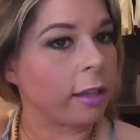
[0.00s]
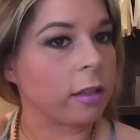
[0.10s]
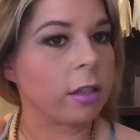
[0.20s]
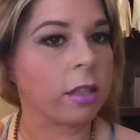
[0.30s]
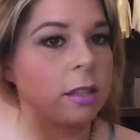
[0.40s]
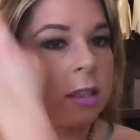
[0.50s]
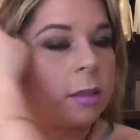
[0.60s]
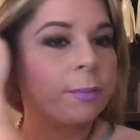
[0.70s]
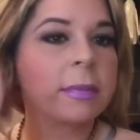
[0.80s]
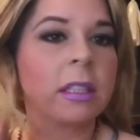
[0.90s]
It just
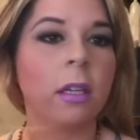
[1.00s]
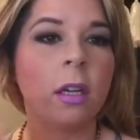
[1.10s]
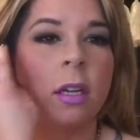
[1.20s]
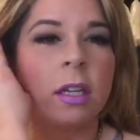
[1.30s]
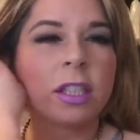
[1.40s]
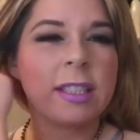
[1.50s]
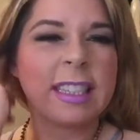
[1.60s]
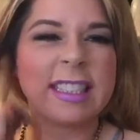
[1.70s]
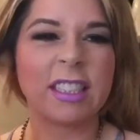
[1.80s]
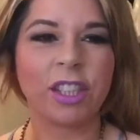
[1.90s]

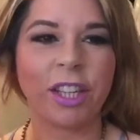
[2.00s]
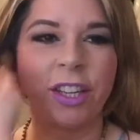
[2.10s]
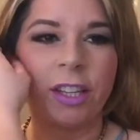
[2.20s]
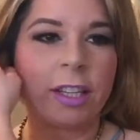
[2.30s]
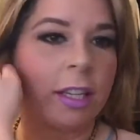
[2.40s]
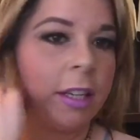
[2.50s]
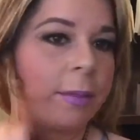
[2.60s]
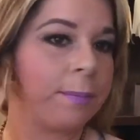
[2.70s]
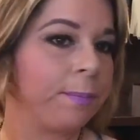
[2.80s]
doesn't look good.